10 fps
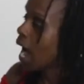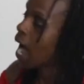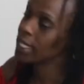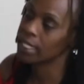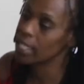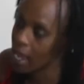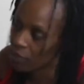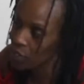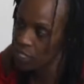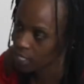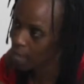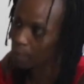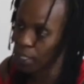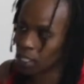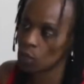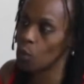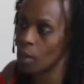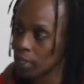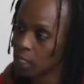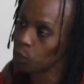I never stopped being a
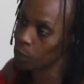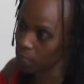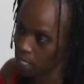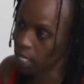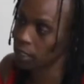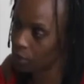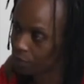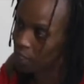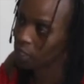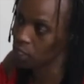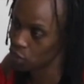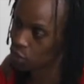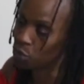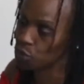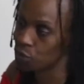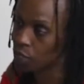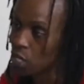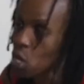woman that would protect her fucking children.